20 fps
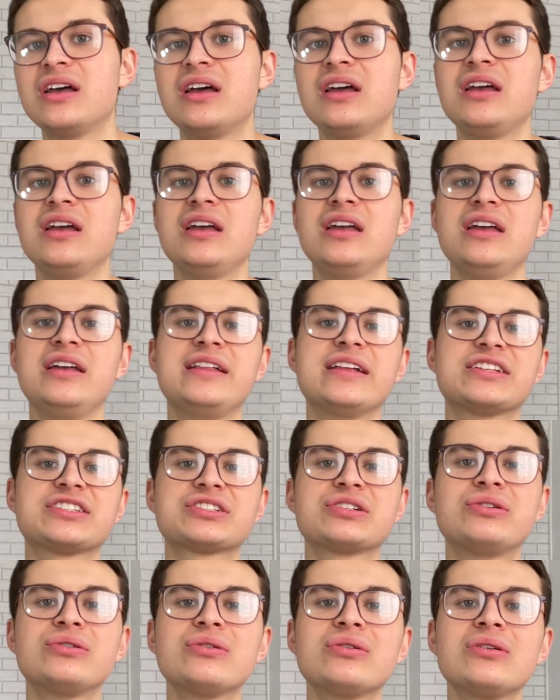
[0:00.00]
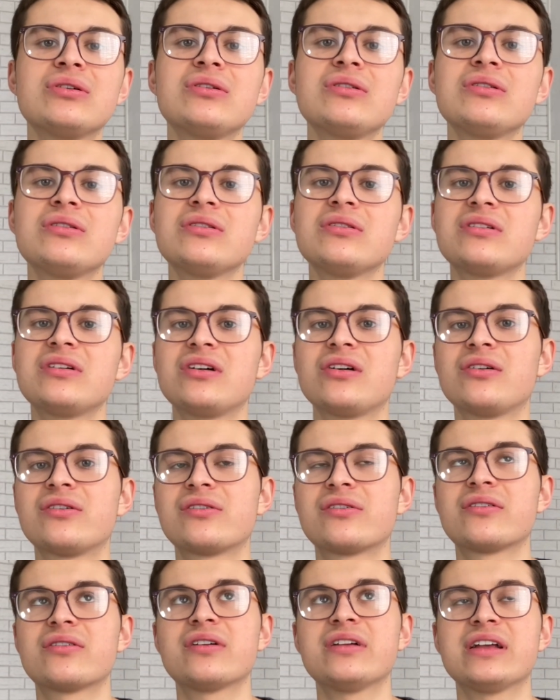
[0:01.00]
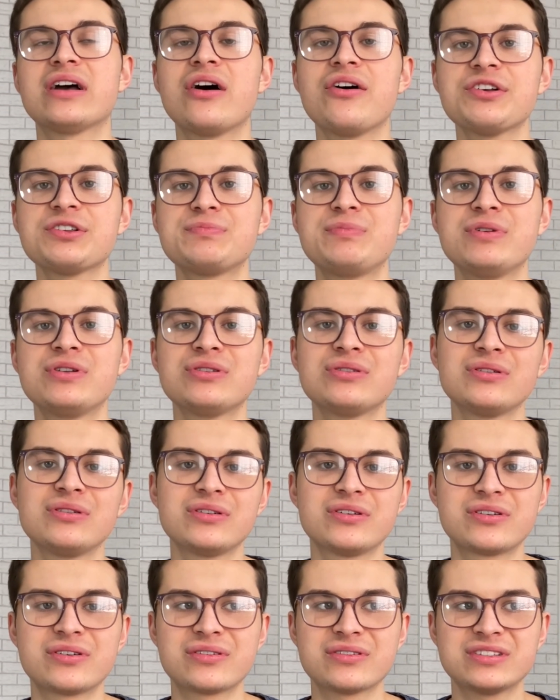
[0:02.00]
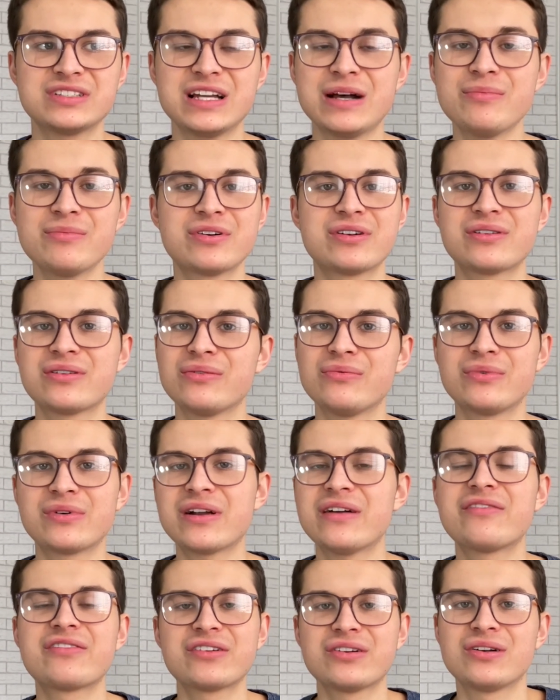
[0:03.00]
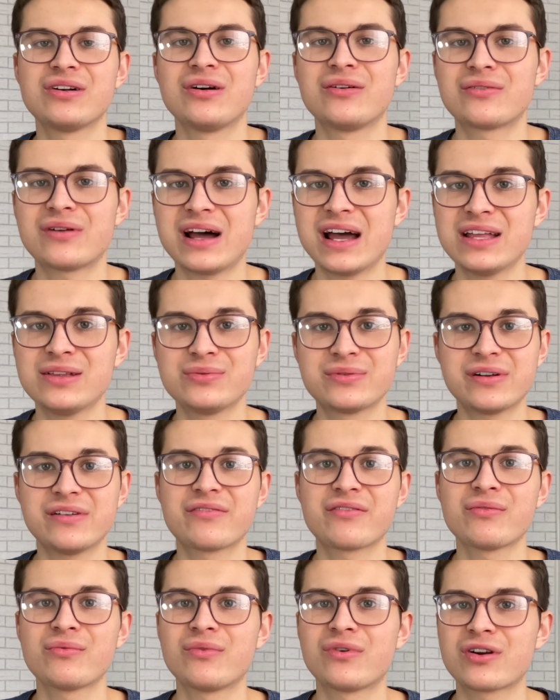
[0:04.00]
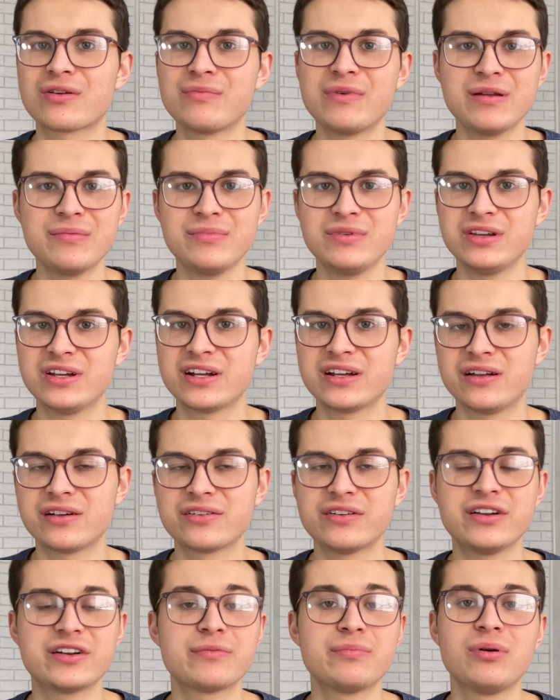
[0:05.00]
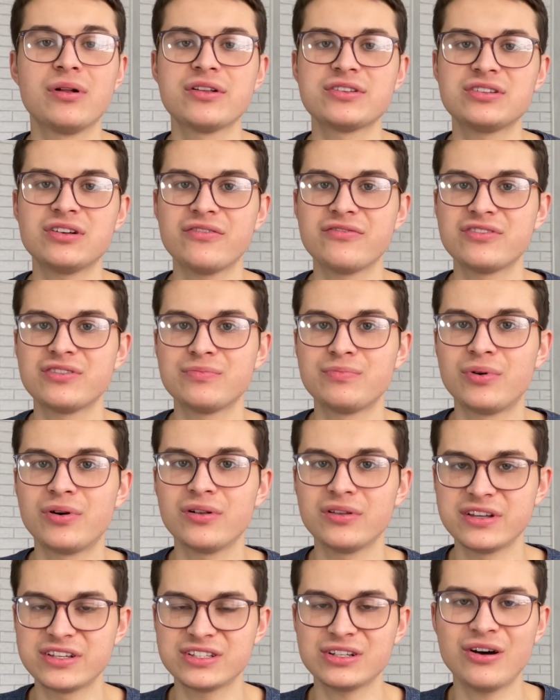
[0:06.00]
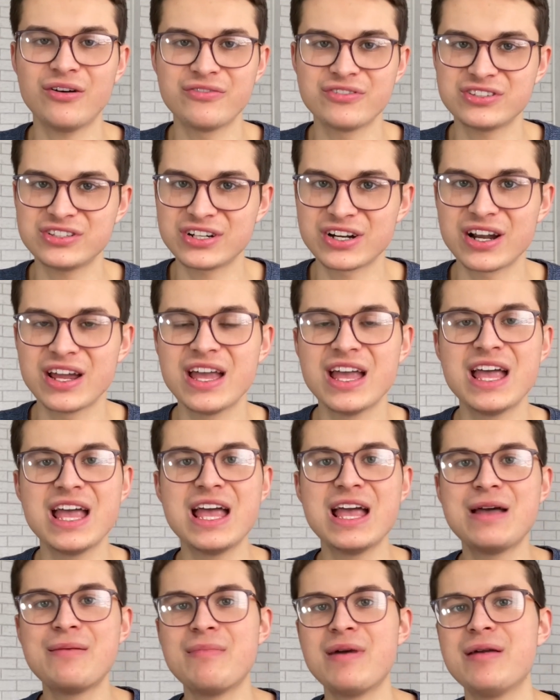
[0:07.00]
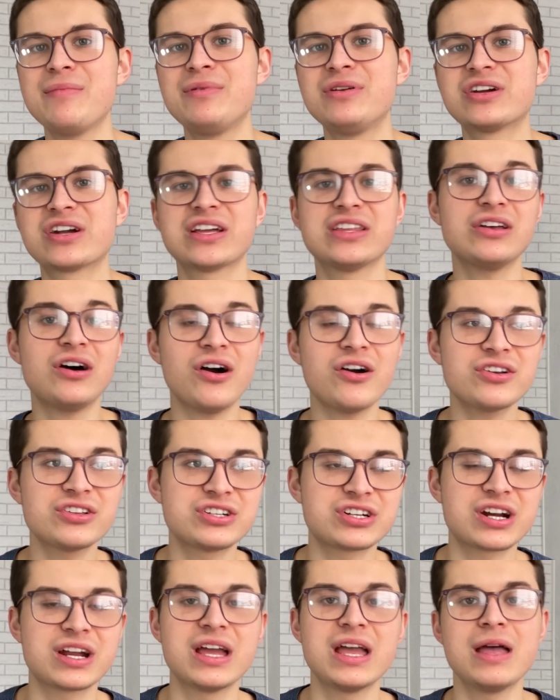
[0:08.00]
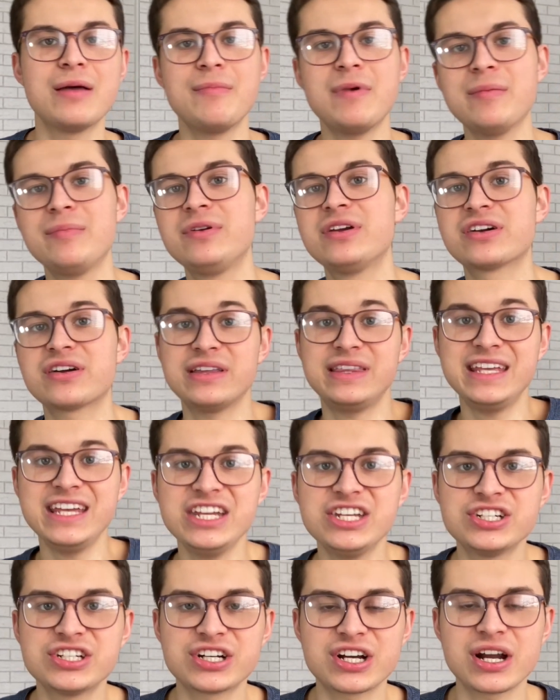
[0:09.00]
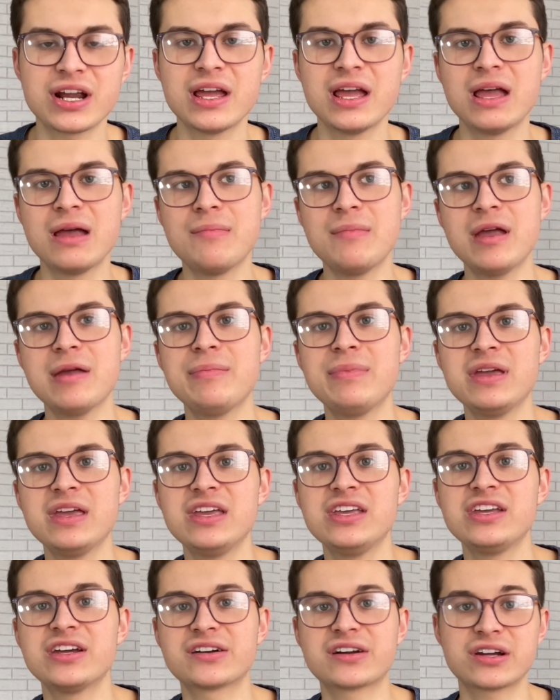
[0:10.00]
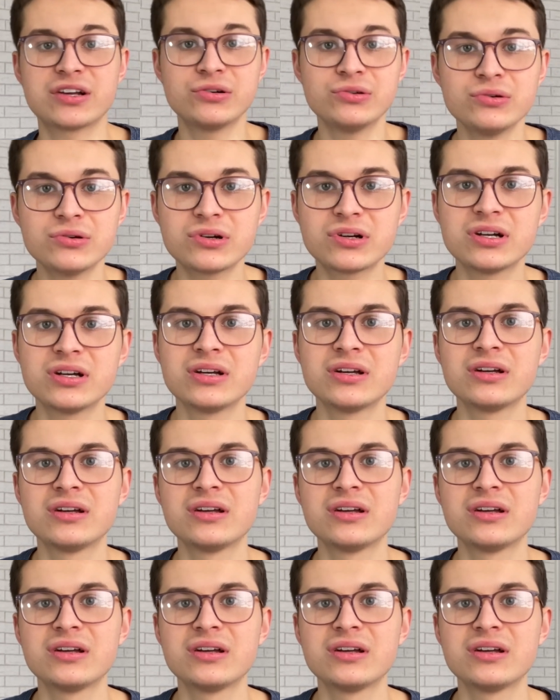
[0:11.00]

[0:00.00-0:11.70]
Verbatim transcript: in a school or in a hospital or somewhere, wherever you go, right? Wherever you work. Maybe you're, a police officer, maybe you're a doctor, maybe you're a teacher, maybe you're a cook.